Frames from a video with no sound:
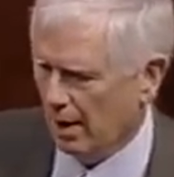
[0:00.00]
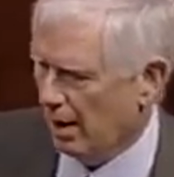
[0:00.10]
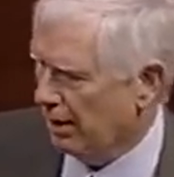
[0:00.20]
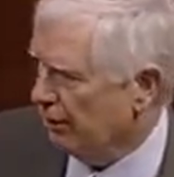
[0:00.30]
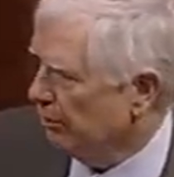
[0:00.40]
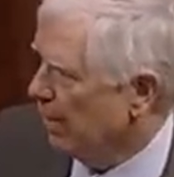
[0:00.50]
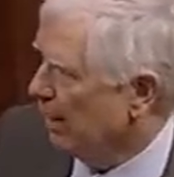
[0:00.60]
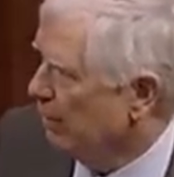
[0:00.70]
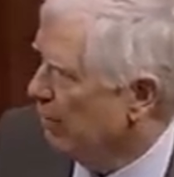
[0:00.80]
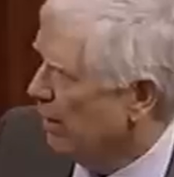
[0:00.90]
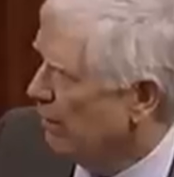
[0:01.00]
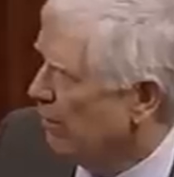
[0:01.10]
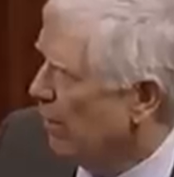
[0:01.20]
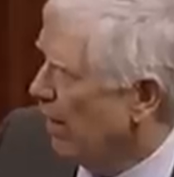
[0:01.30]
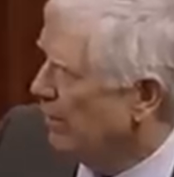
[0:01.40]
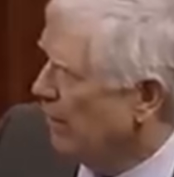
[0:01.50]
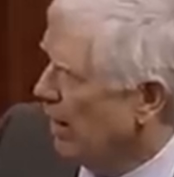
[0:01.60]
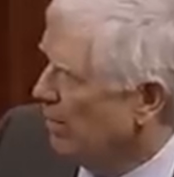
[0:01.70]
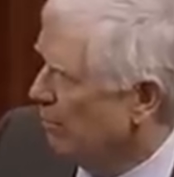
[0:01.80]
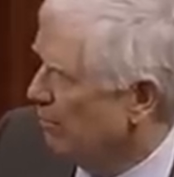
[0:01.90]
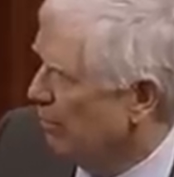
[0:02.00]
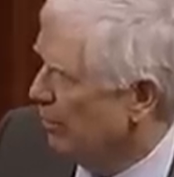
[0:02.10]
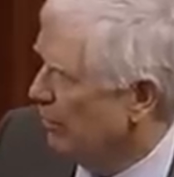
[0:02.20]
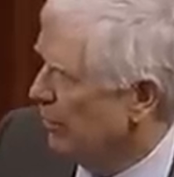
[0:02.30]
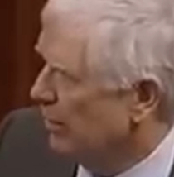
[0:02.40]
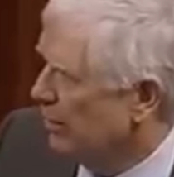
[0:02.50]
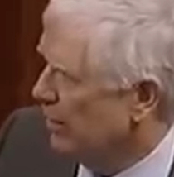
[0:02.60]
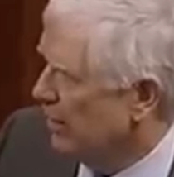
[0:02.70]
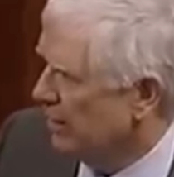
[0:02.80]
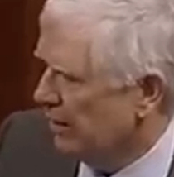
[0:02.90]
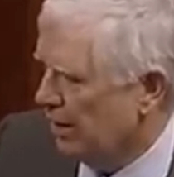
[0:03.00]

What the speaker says: I yield back the remainder of my time, but to the extent